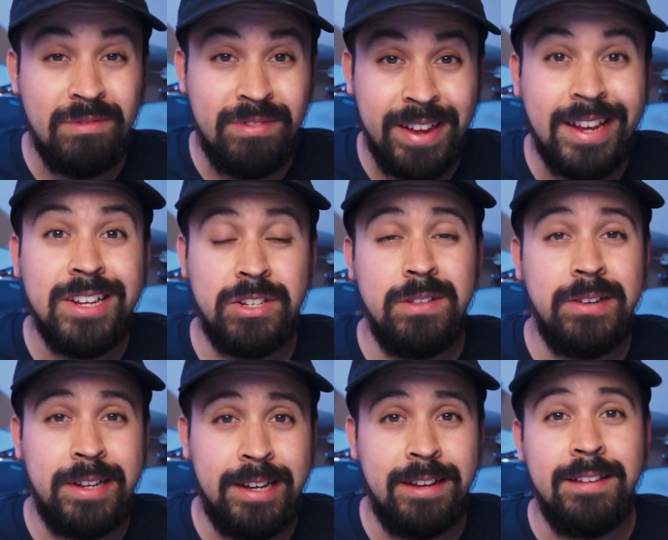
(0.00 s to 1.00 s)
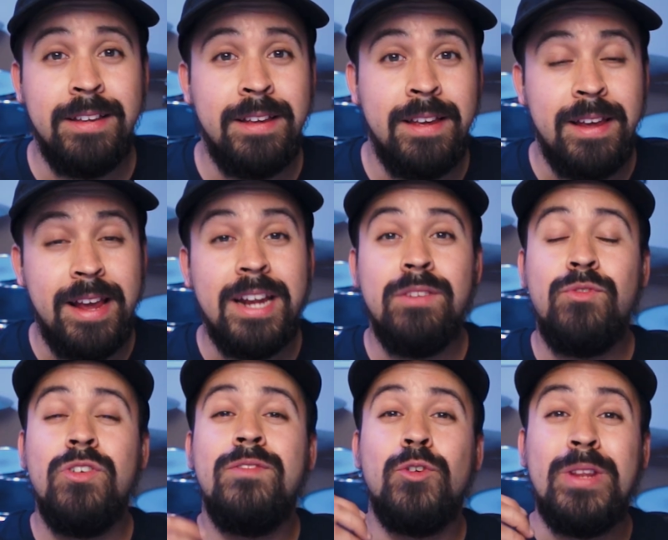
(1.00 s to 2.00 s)
Vegas looking. And if
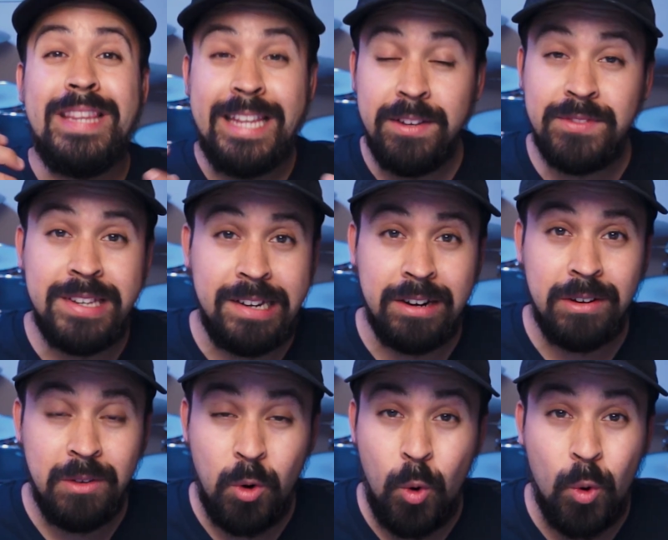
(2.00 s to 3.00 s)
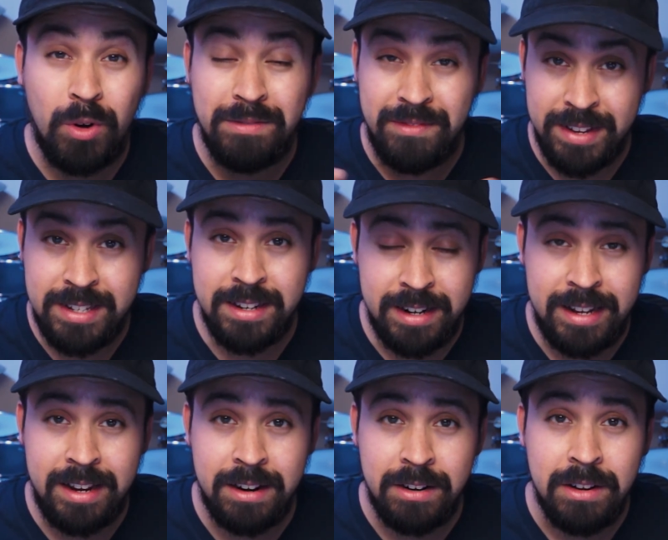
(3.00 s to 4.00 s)
you ever lived here or visited
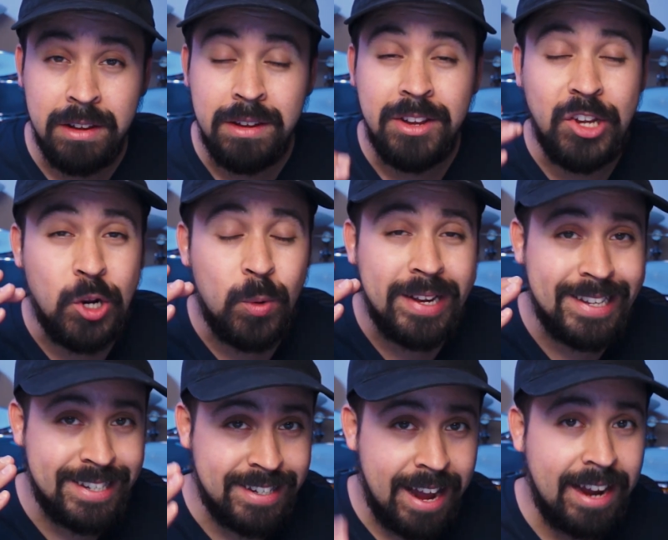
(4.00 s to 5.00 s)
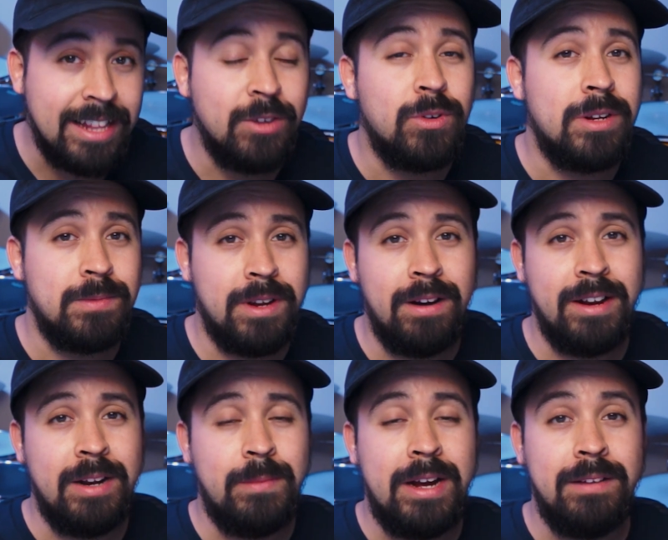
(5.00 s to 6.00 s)
here, you know exactly what I'm
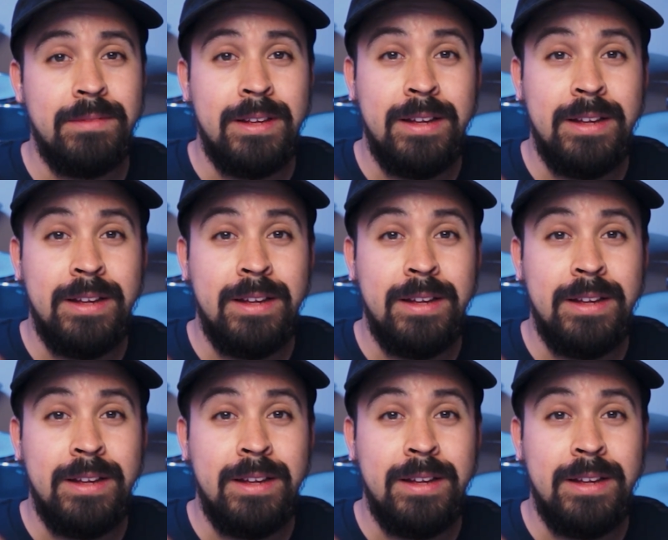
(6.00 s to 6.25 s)
talking about.